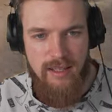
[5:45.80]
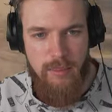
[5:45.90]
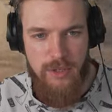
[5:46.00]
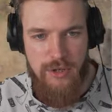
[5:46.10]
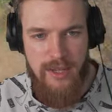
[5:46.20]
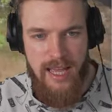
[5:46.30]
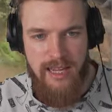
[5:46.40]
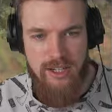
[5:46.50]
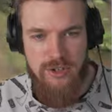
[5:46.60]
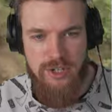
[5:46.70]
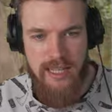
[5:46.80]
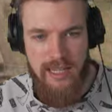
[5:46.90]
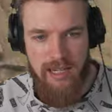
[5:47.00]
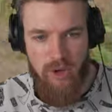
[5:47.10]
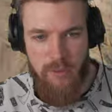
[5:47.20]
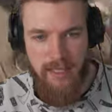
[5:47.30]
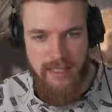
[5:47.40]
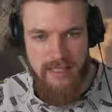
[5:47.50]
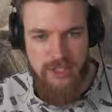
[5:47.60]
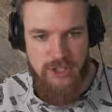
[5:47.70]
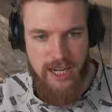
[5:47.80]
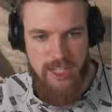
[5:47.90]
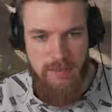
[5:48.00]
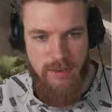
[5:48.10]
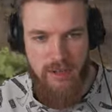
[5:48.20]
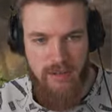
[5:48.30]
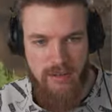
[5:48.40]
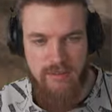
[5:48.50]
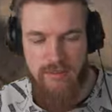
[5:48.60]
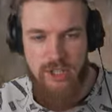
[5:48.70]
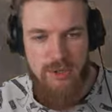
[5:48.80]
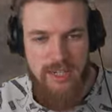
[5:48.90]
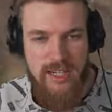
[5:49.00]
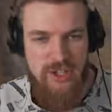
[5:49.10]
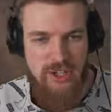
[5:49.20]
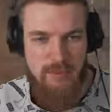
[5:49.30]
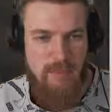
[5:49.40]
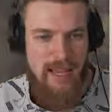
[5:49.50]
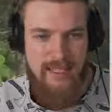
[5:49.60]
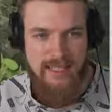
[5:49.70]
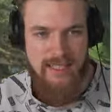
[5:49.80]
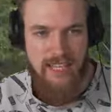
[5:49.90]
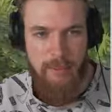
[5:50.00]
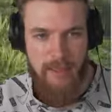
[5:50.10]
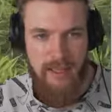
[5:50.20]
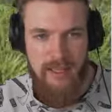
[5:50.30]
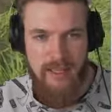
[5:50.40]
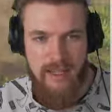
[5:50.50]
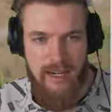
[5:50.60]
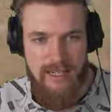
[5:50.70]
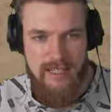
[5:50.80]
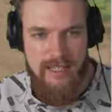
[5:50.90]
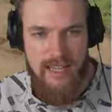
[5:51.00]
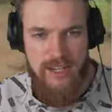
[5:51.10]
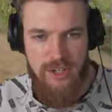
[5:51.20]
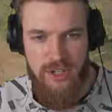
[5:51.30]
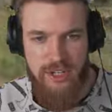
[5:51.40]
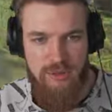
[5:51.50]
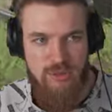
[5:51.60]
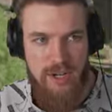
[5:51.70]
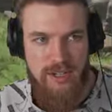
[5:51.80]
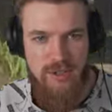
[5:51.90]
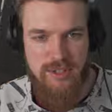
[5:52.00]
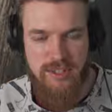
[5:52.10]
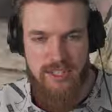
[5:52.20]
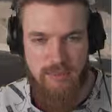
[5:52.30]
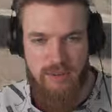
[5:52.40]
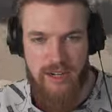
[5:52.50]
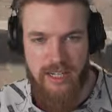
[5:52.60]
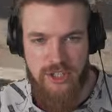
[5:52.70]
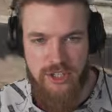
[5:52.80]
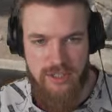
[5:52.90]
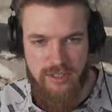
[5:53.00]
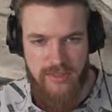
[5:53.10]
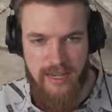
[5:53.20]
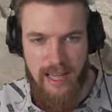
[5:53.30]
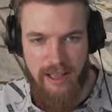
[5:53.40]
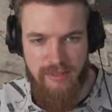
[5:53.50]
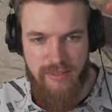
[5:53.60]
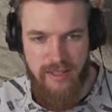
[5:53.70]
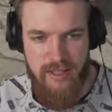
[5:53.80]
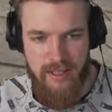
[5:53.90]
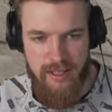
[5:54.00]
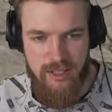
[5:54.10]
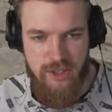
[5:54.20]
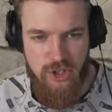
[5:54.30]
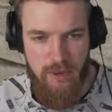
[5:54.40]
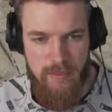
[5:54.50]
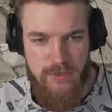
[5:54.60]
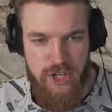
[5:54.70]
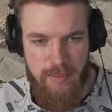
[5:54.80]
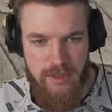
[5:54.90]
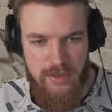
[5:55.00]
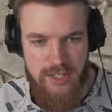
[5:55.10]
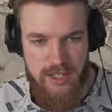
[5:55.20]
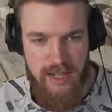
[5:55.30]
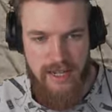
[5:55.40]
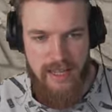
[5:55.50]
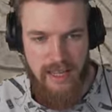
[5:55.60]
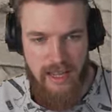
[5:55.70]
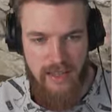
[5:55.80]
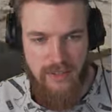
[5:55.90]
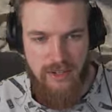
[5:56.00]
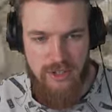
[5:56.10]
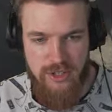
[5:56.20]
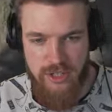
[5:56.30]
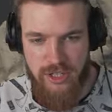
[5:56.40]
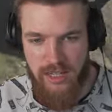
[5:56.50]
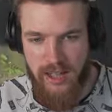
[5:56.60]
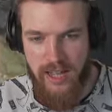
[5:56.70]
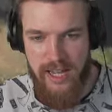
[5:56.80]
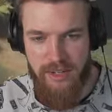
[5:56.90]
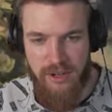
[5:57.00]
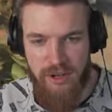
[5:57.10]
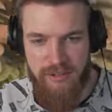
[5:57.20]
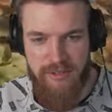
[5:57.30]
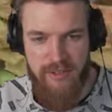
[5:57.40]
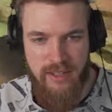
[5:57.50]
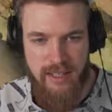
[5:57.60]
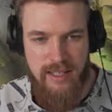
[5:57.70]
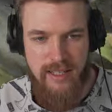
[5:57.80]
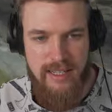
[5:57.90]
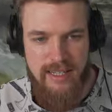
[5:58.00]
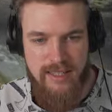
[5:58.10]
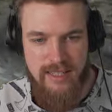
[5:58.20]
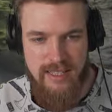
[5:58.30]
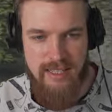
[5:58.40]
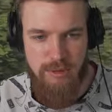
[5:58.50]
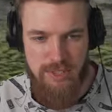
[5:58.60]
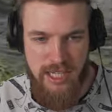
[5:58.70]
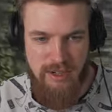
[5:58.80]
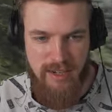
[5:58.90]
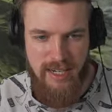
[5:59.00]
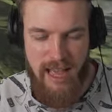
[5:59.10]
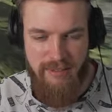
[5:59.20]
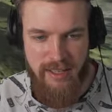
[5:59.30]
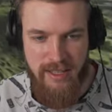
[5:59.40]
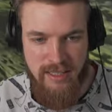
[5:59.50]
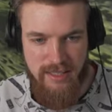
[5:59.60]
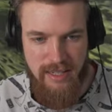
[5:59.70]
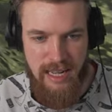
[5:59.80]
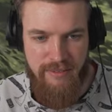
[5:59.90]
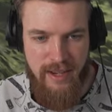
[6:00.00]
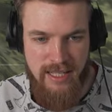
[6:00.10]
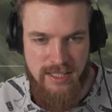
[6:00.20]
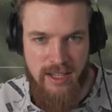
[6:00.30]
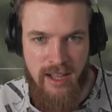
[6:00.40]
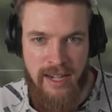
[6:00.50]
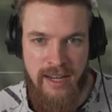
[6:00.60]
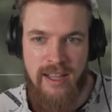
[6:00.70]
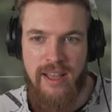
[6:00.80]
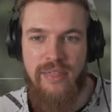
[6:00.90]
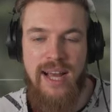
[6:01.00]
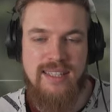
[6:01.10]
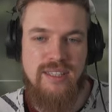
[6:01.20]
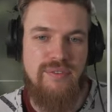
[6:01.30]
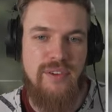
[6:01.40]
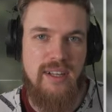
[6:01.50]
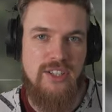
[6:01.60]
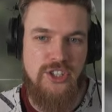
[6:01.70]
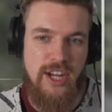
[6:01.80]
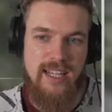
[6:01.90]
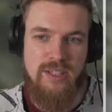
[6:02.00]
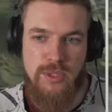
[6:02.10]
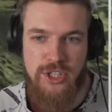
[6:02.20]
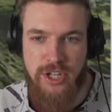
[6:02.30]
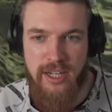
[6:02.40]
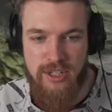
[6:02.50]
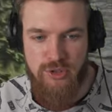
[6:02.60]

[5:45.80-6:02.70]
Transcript: but you can usually lockpick this chest, but usually it's just better to skip it. And instead, you're going to run across this bridge to the left, jump, jump on the side here, and then you can just glide off into this little secret cavern to the left-hand side. That's the first chest, which is going to